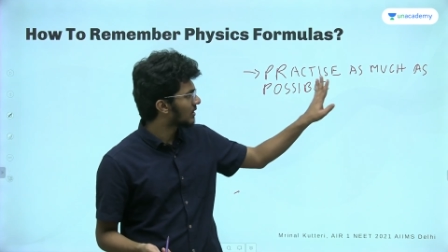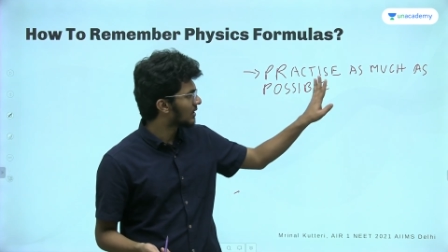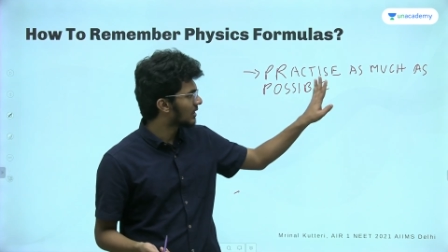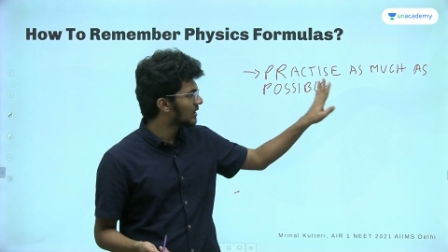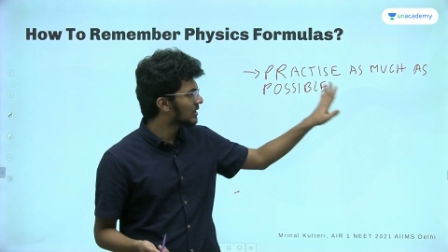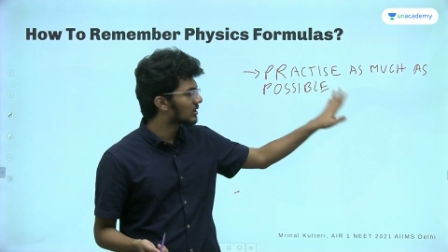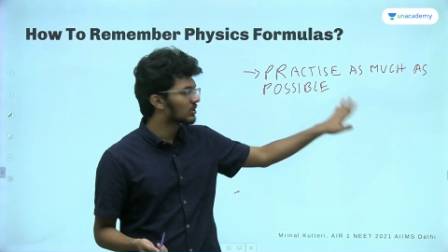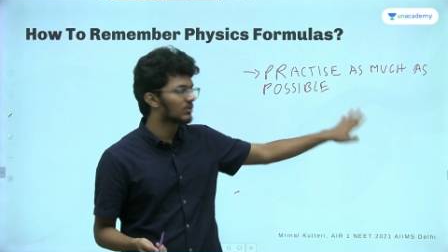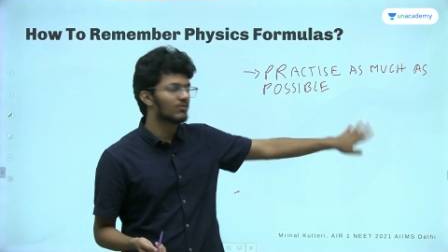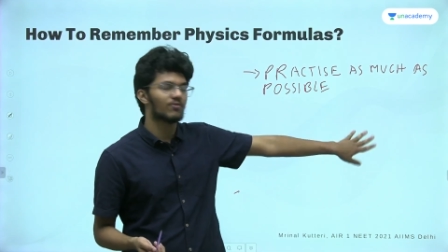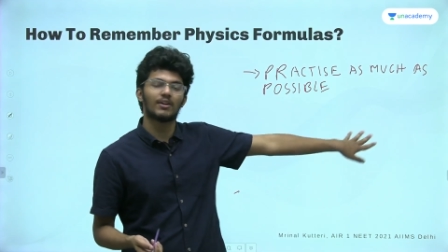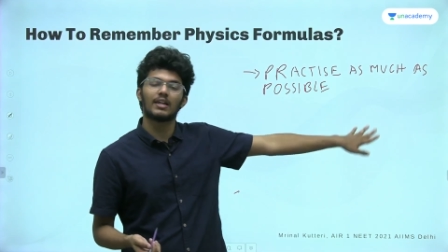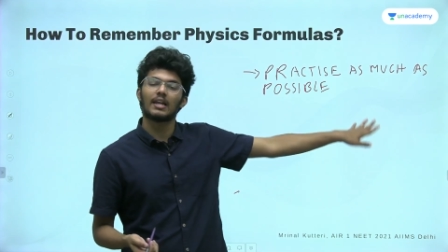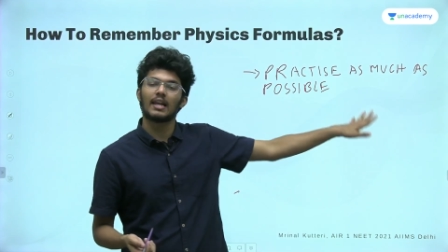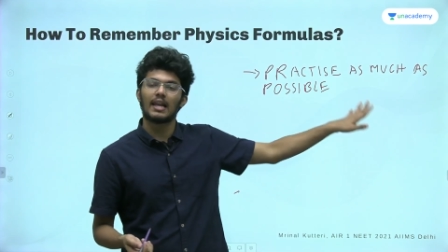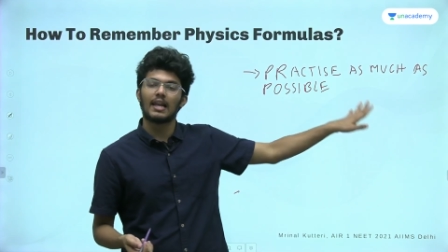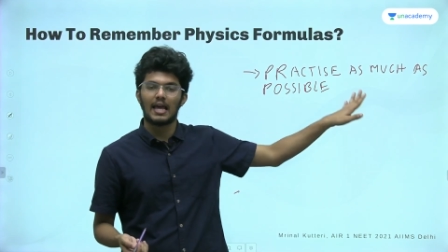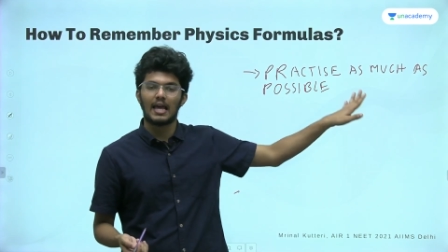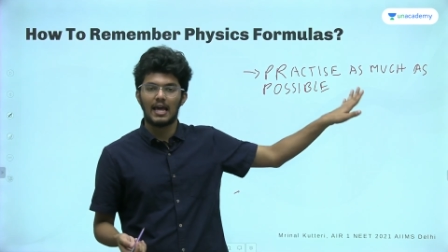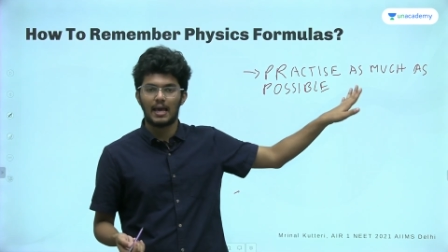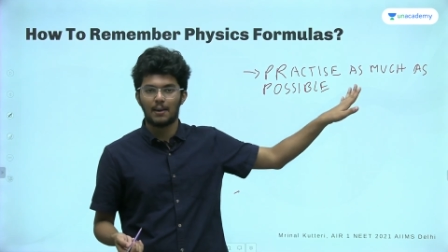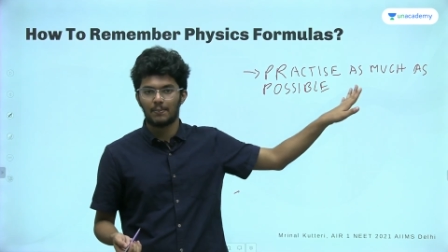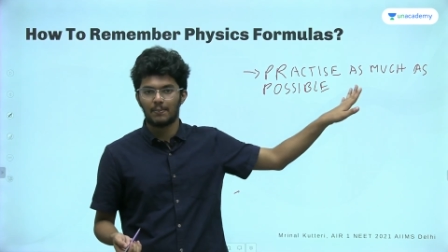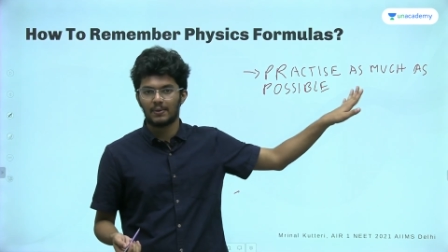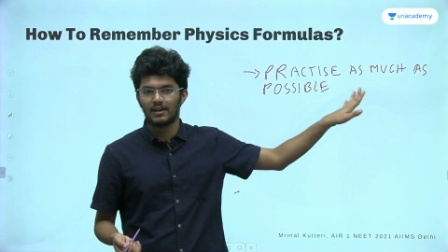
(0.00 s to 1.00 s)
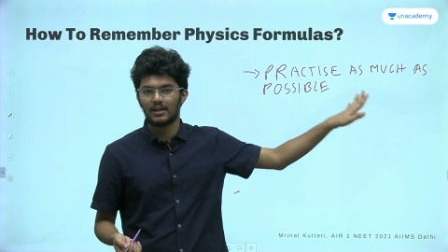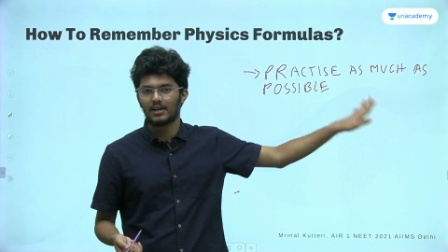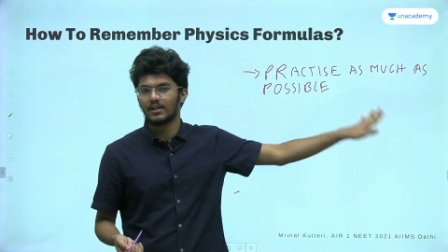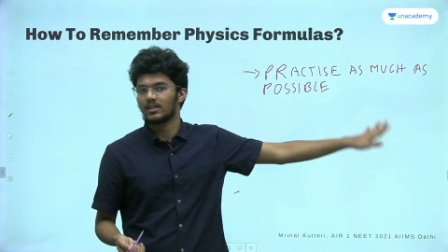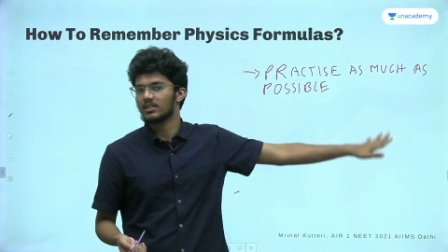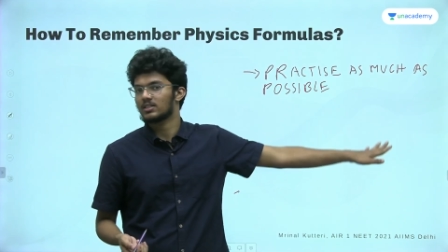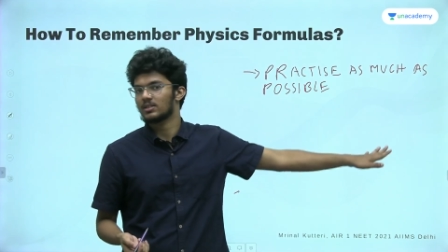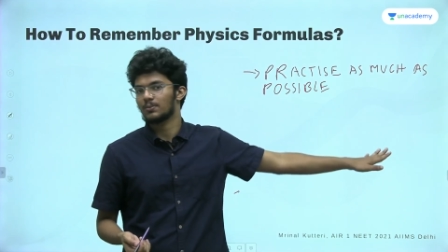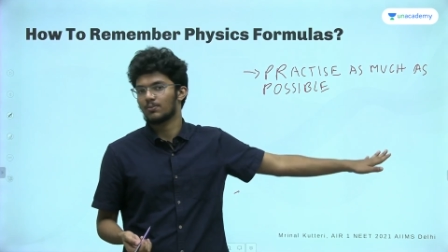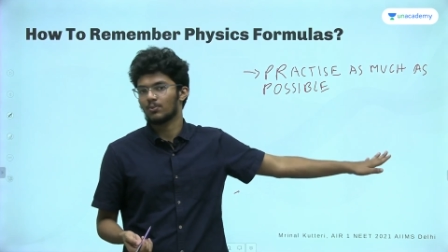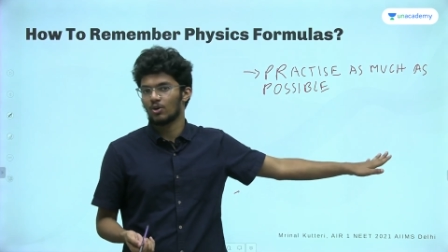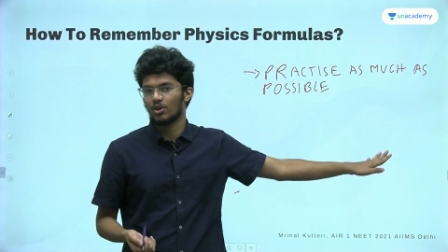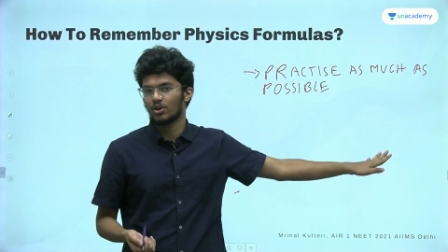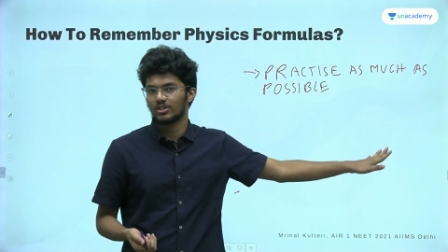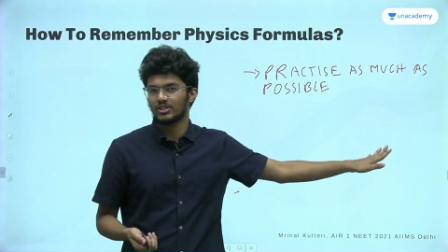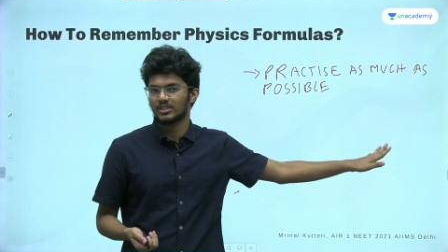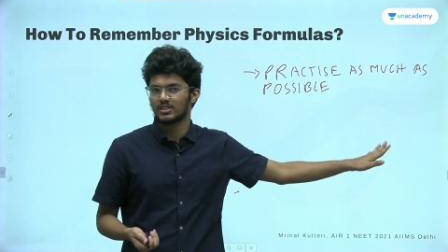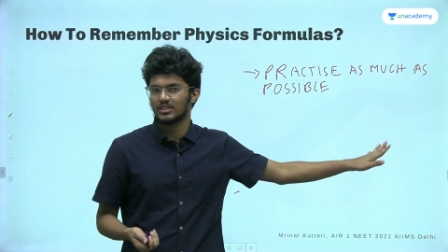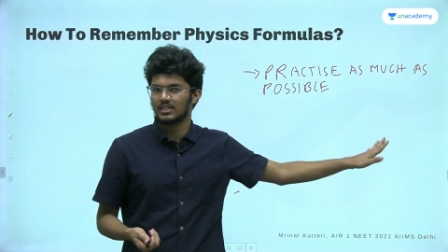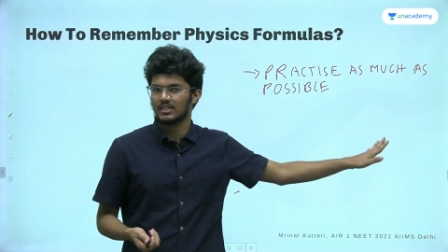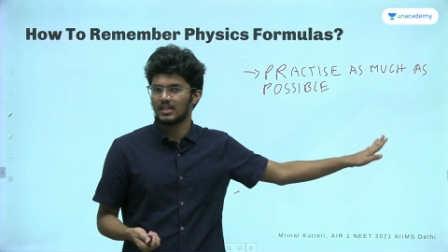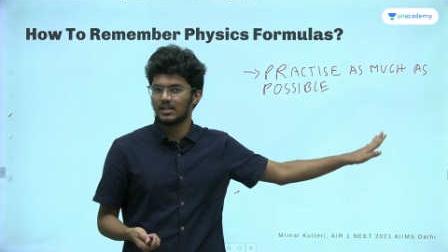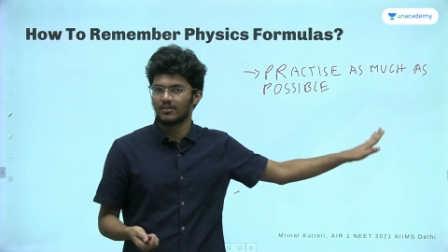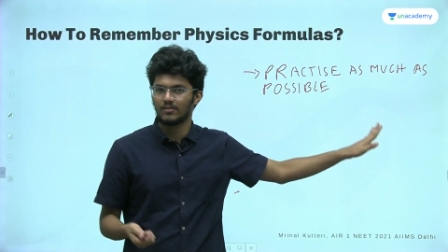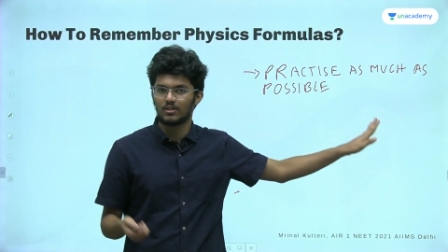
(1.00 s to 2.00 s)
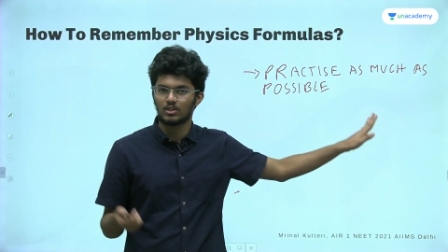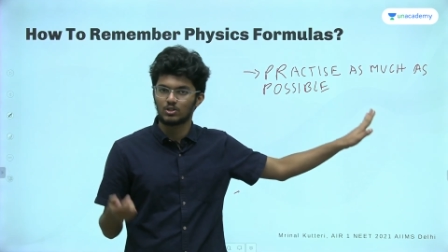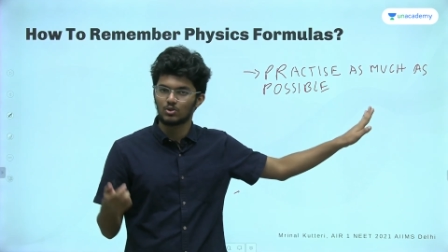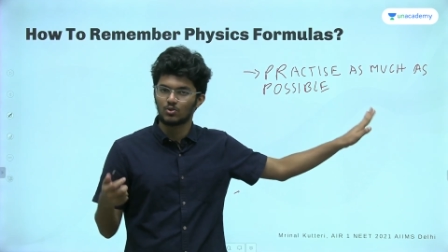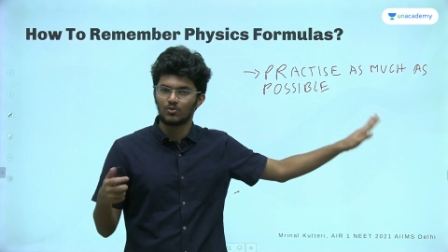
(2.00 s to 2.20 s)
this will happen at a subconscious level.